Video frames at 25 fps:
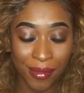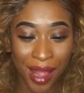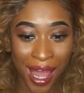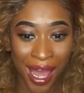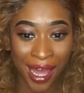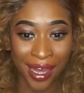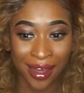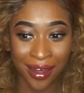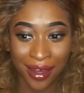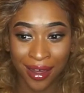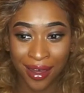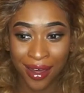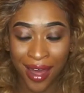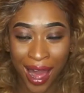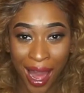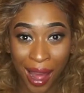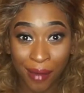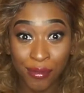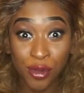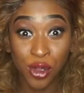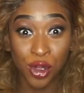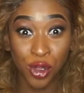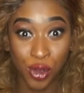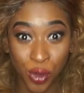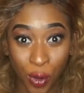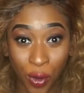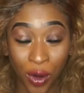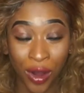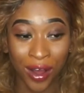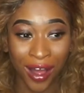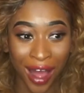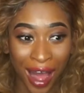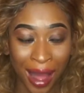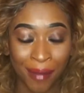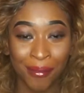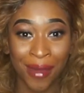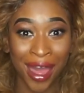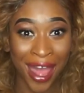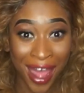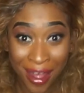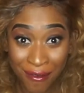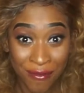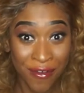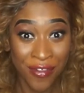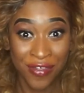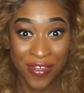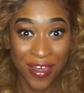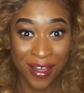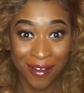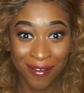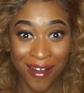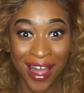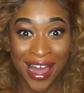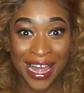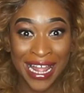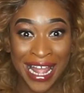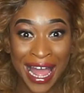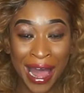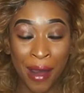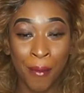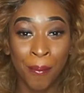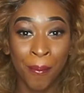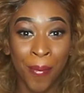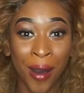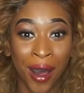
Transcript: I'm like, I'm shook. I'm everything right now.